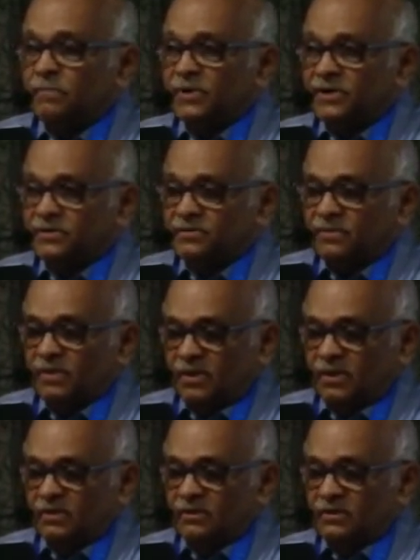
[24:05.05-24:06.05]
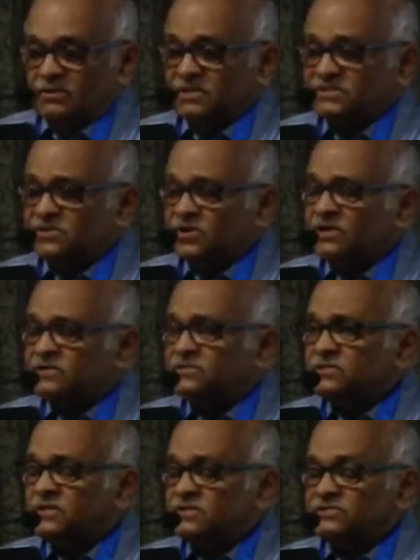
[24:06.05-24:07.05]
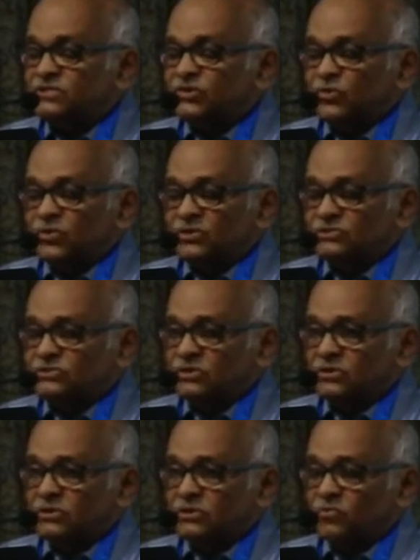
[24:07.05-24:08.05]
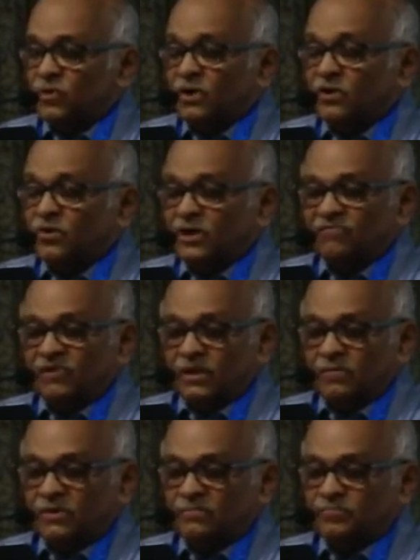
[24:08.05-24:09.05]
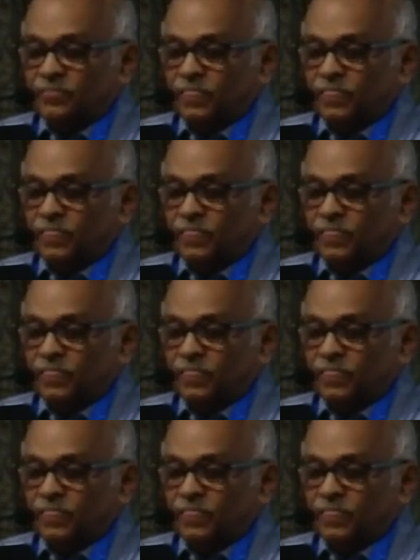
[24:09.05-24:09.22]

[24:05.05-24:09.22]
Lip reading: But the structure and sequence were not available.